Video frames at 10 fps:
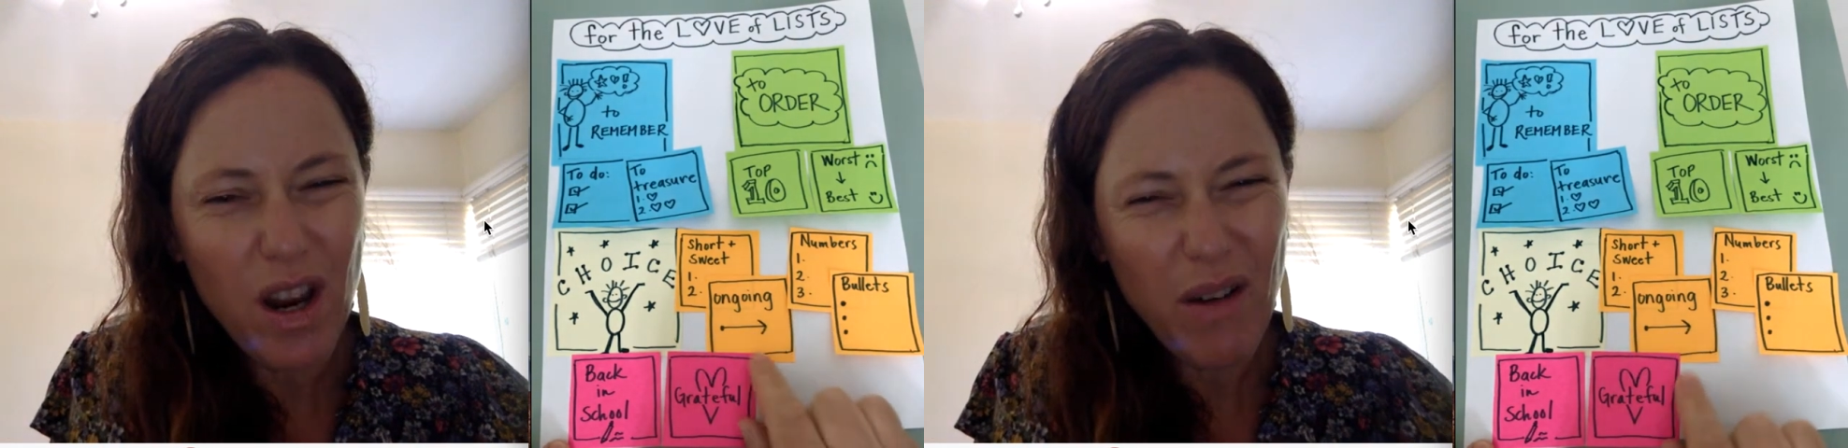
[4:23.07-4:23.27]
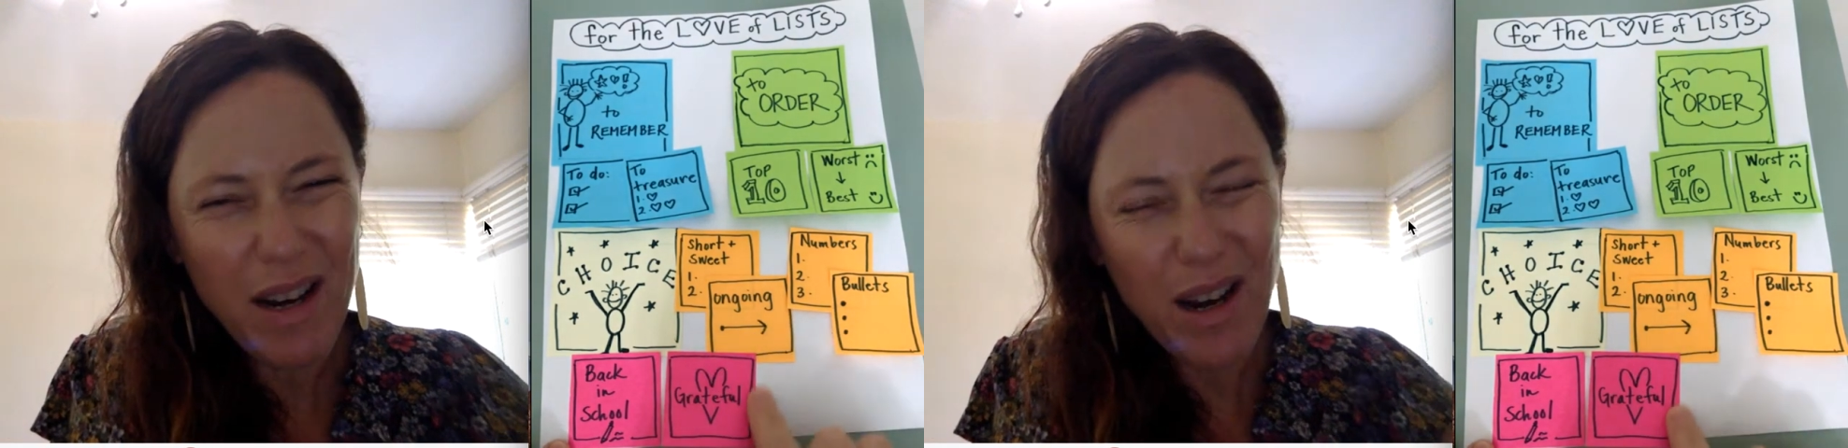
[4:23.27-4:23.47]

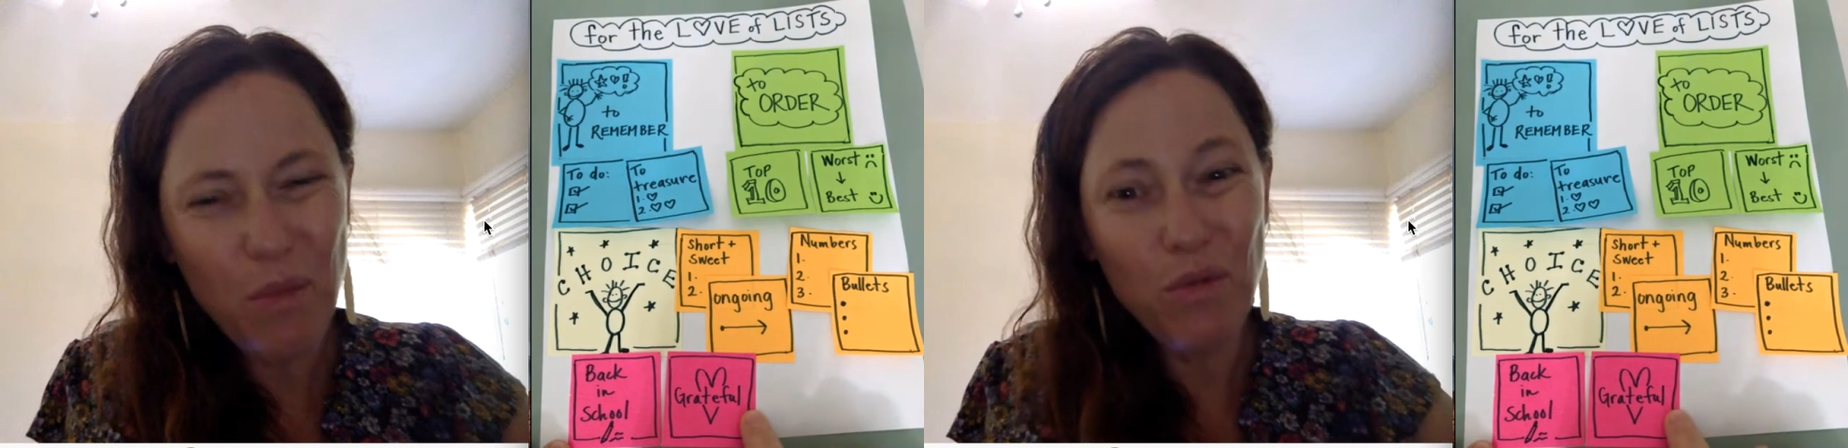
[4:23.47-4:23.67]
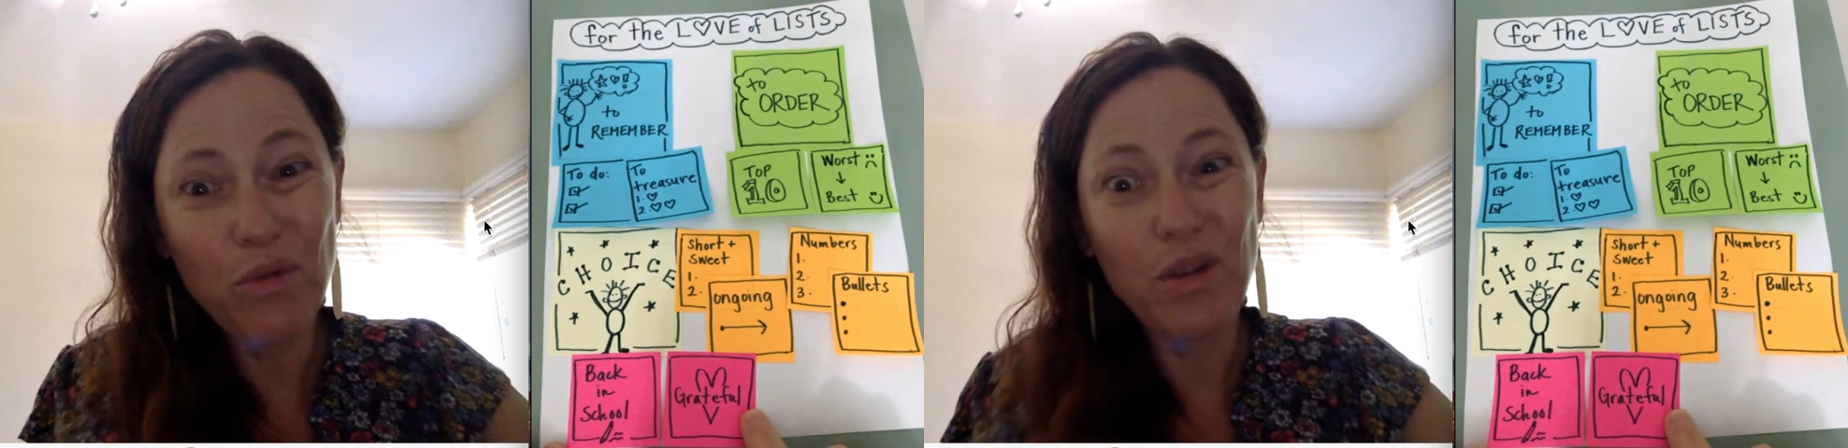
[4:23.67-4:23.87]
Right now,
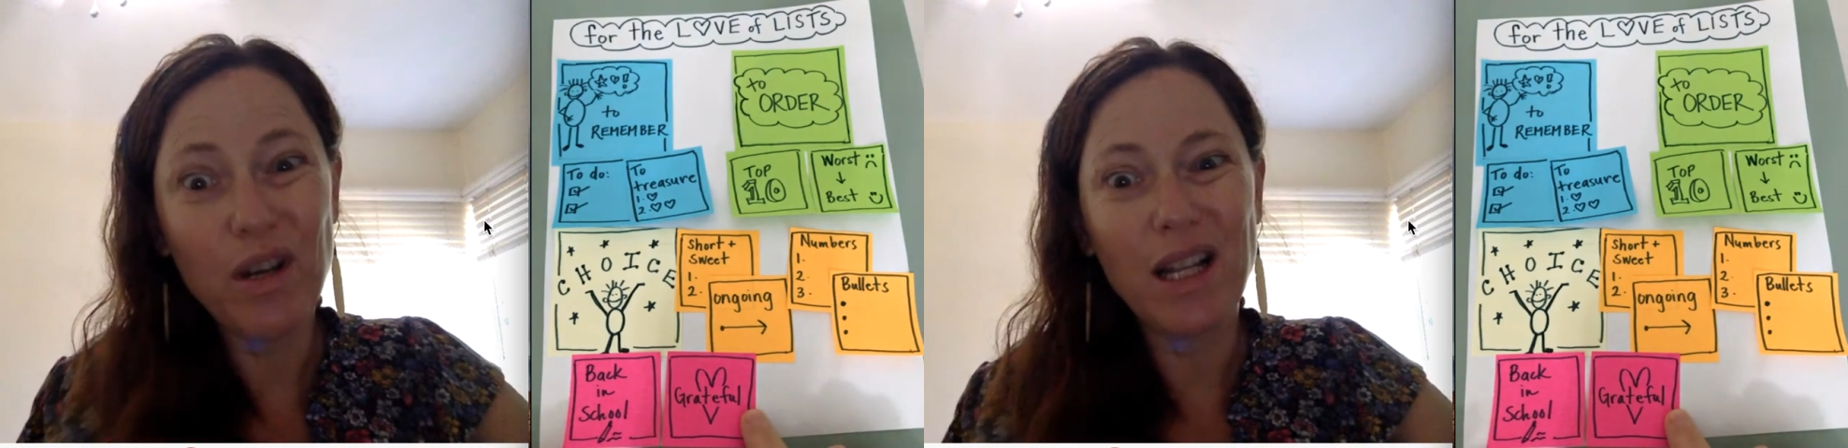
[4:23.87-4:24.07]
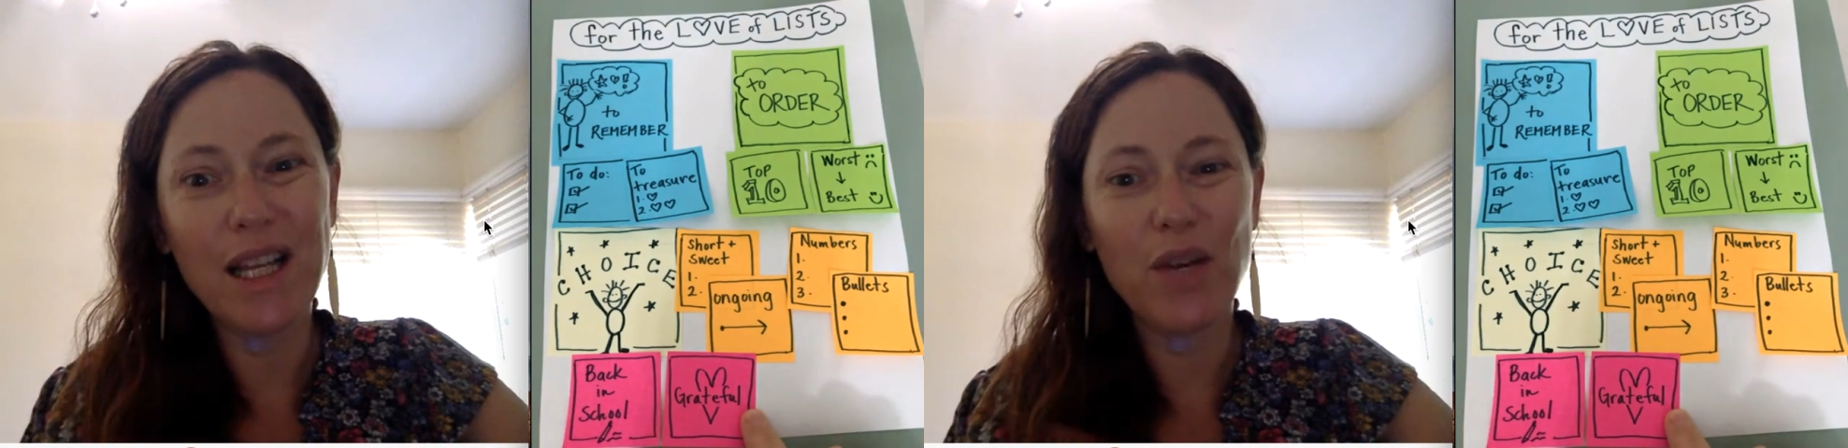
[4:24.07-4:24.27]
I'm
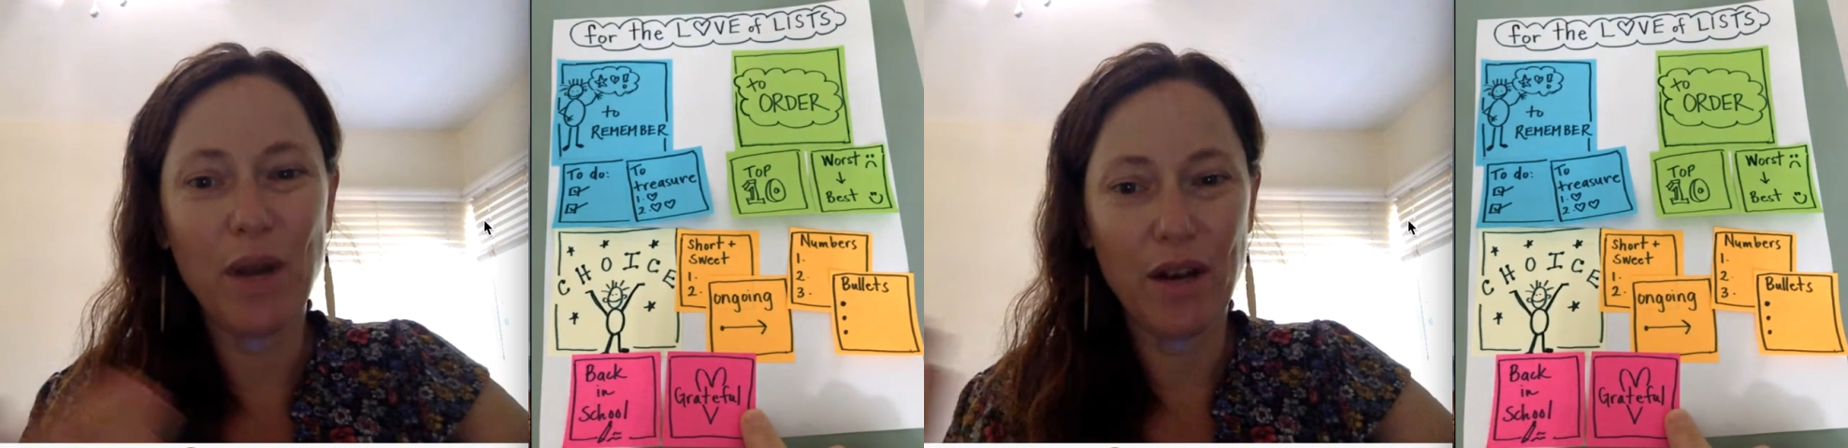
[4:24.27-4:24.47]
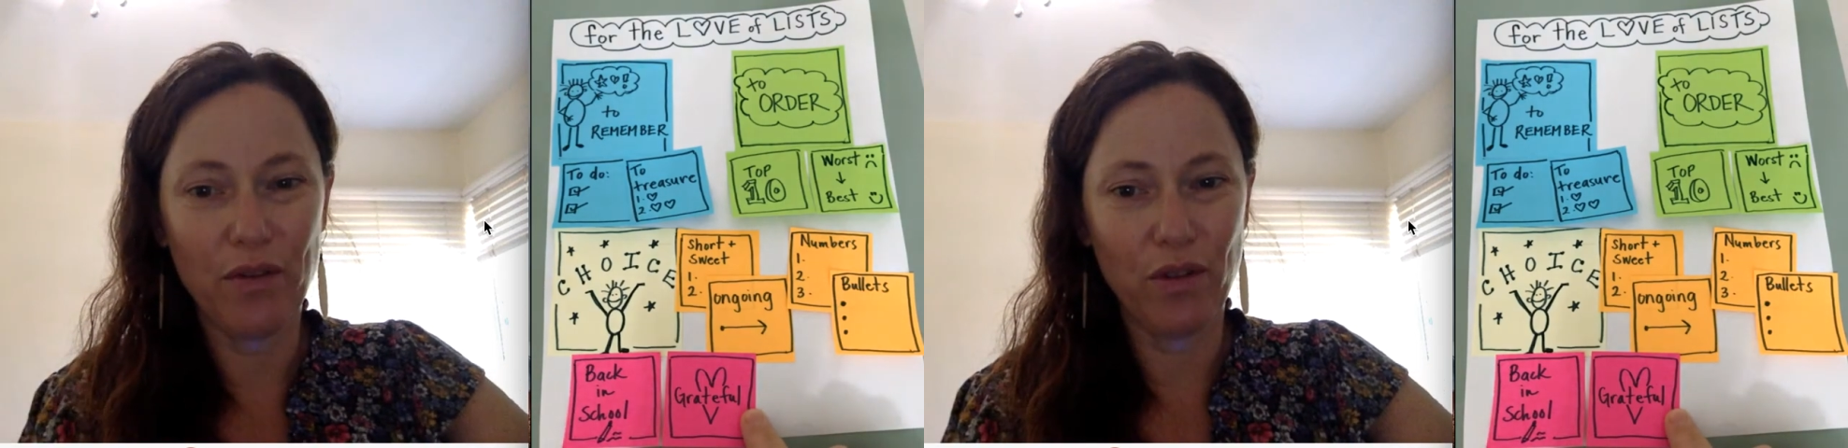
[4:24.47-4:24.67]
really
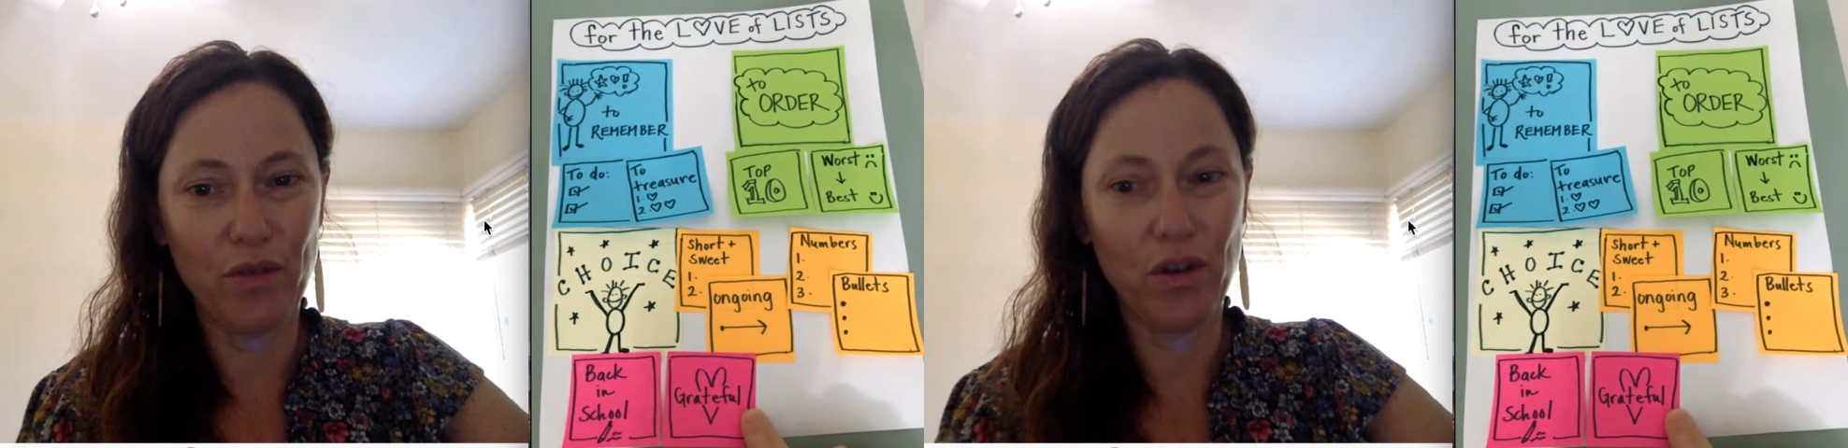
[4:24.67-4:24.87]
grateful for